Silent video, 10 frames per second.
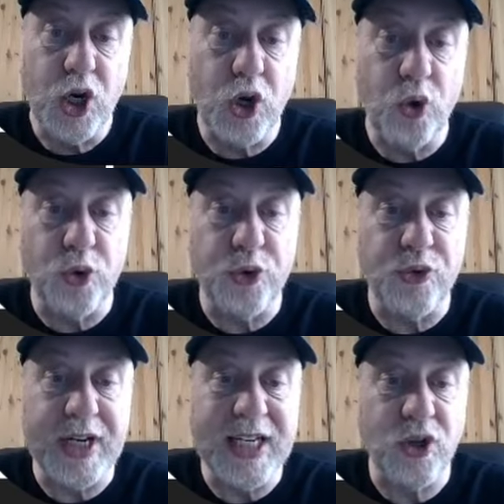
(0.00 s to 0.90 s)
Claude
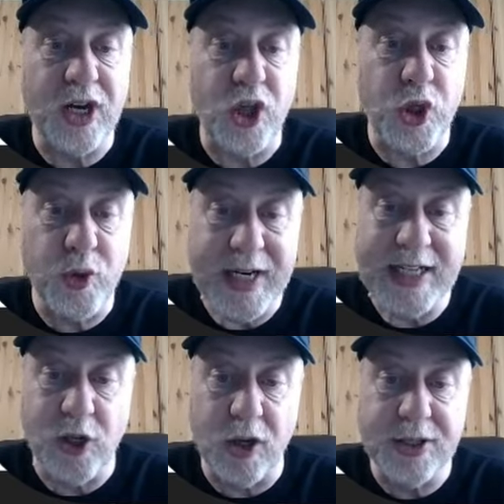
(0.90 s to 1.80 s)
three Sonnet,
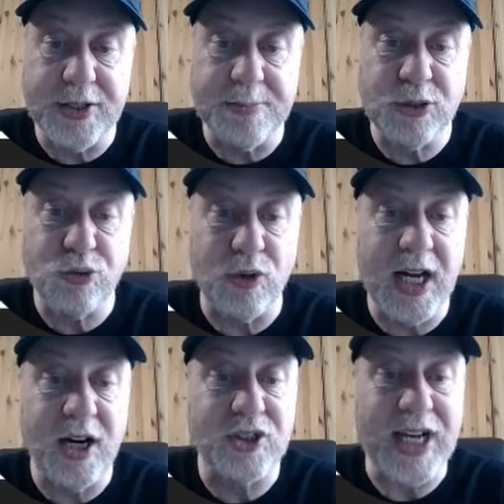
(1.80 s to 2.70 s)
three dollars, Mistral
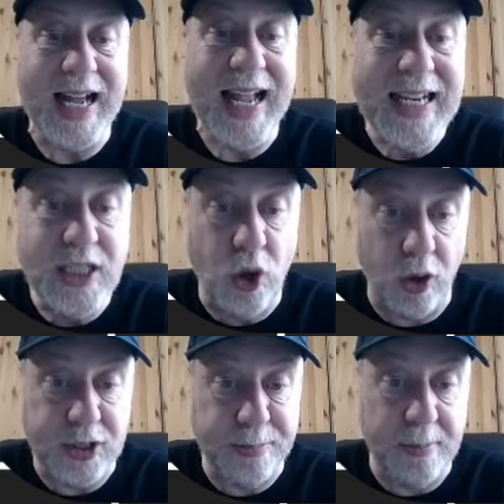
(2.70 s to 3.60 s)
Large, eight
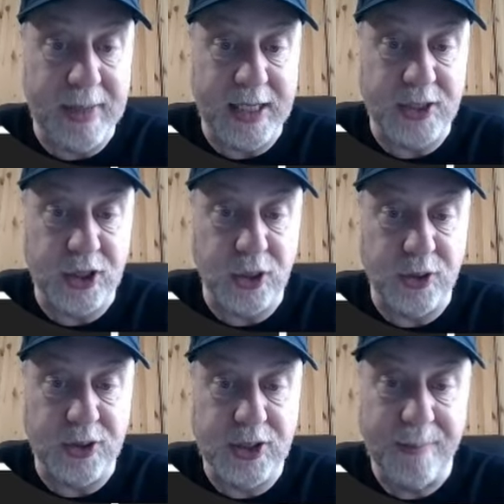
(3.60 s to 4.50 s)
dollars per million
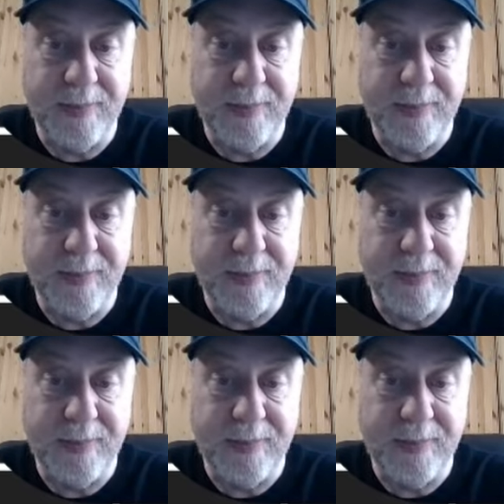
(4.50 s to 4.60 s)
tokens,